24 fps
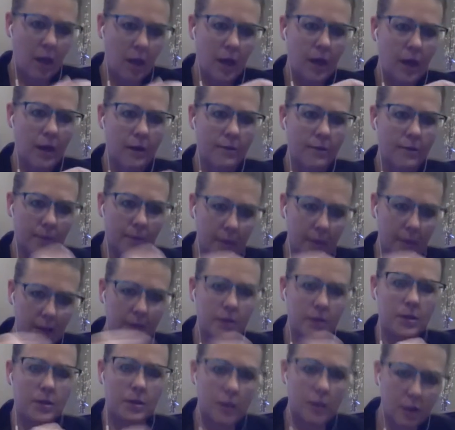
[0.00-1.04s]
And,
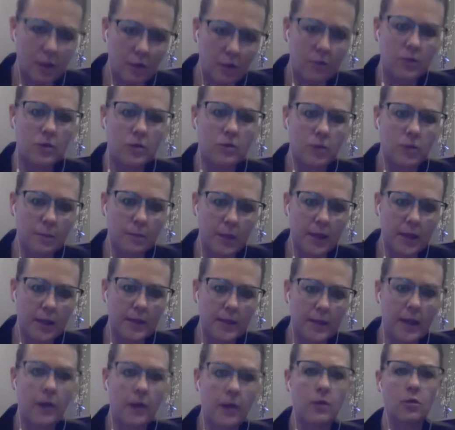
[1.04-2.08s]
you know, scribbling
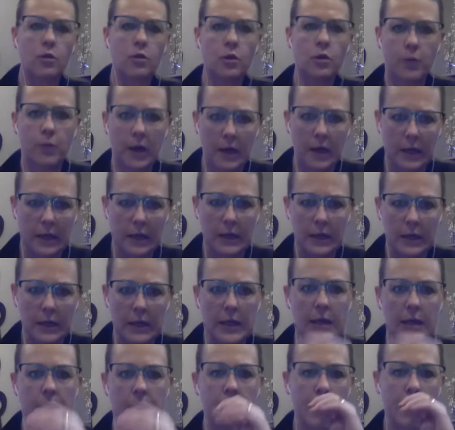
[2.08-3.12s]
down or writing in an
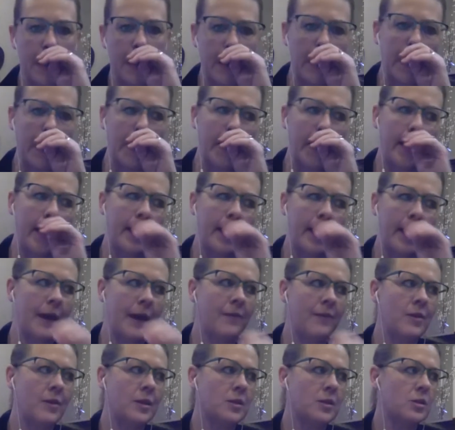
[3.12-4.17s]
email and
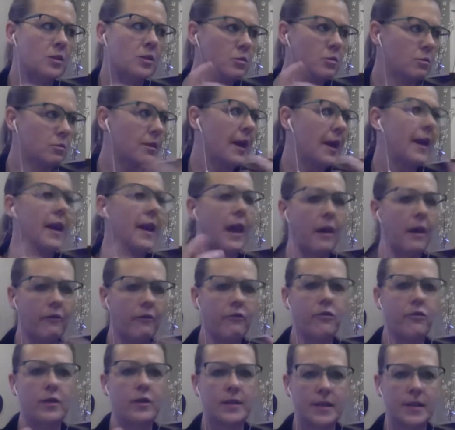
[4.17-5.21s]
having to do that
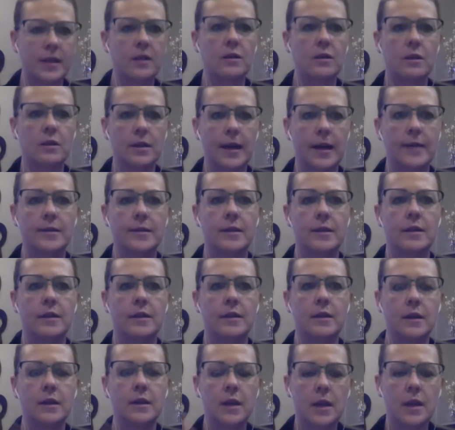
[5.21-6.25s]
every single
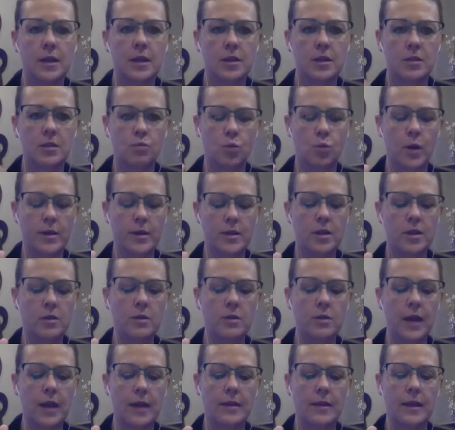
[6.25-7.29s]
lesson. Once you
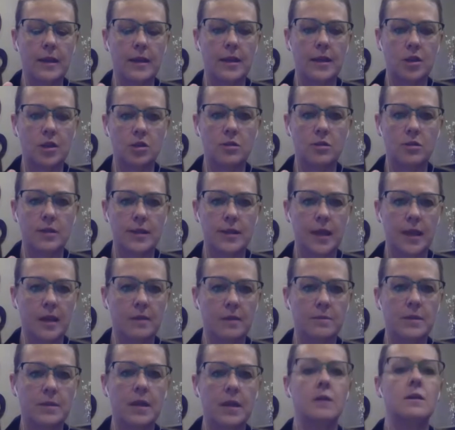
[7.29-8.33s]
get the initial
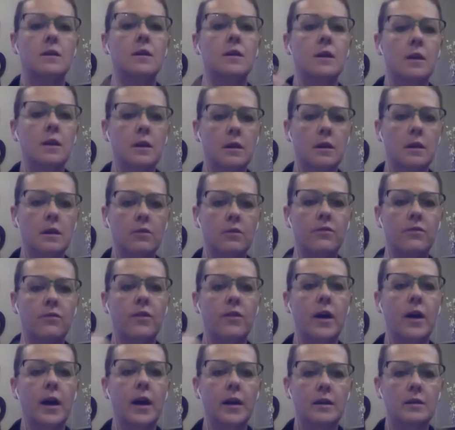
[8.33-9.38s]
setup done, you'll
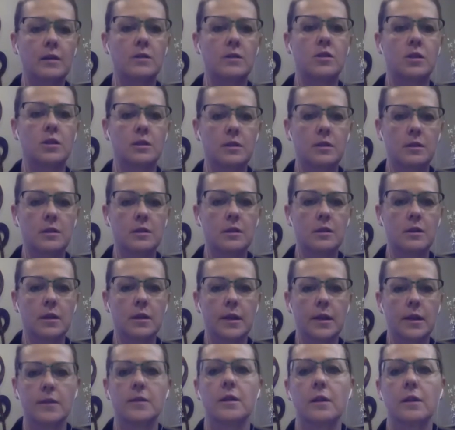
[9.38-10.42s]
find it just
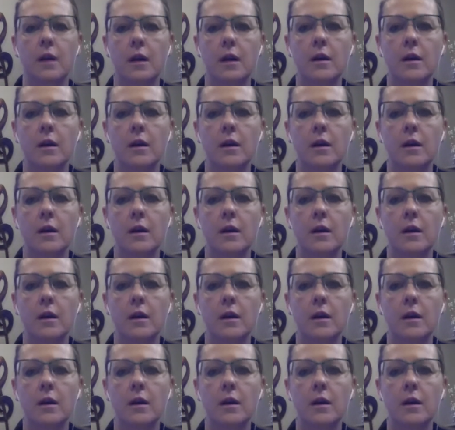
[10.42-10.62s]
clicks along.